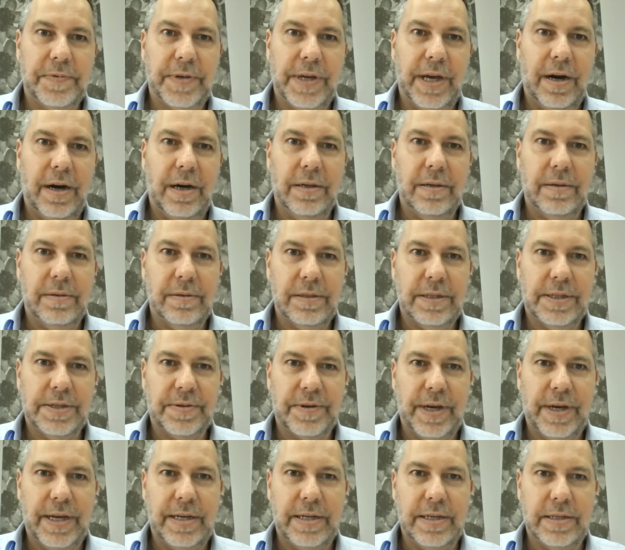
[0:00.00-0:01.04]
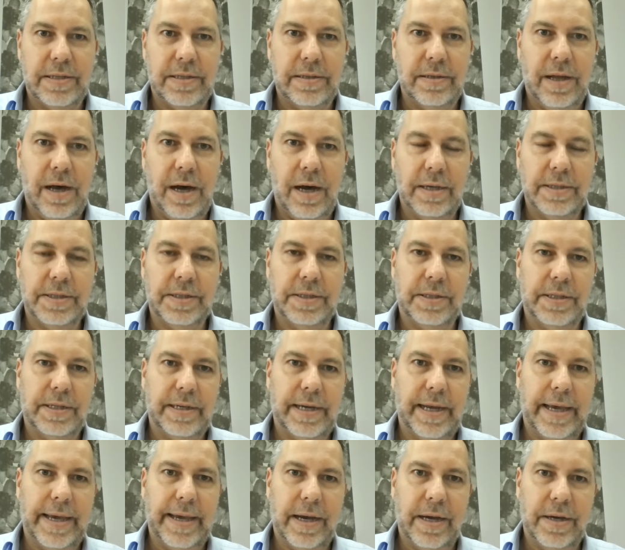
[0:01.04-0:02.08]
we are Australia's largest
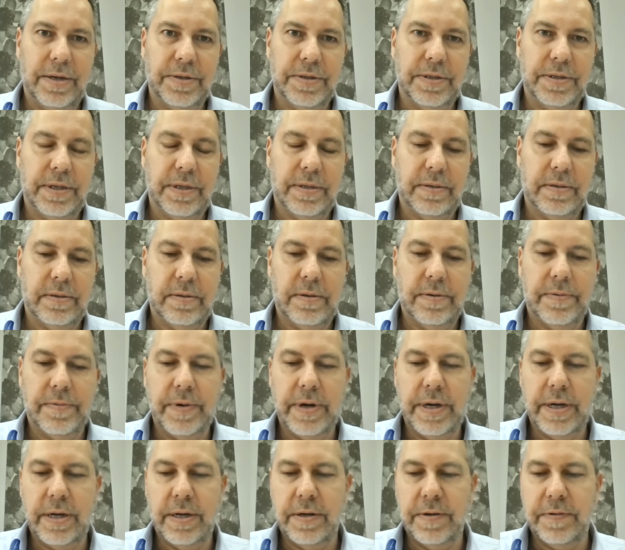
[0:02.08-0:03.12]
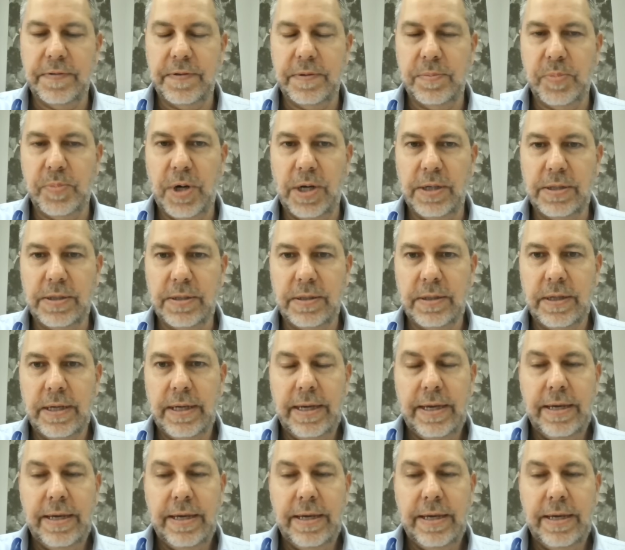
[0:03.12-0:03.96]
clay-hosted rare earth deposit.